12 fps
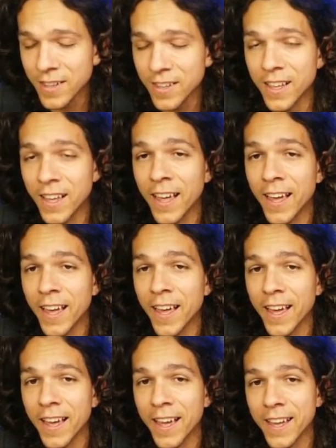
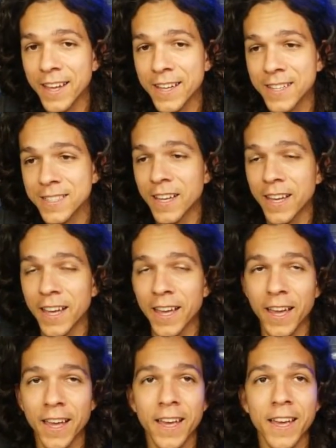And it relies
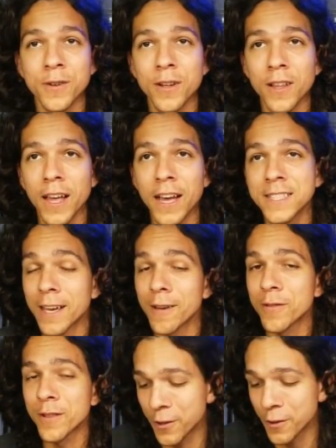heavily on you
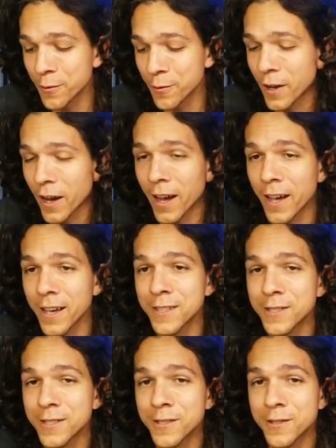guys contributing
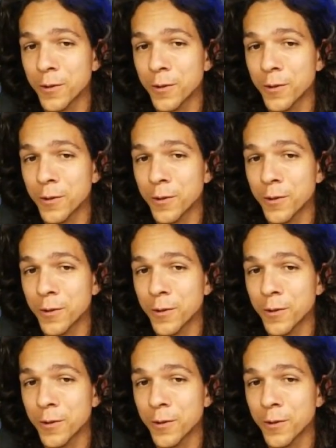to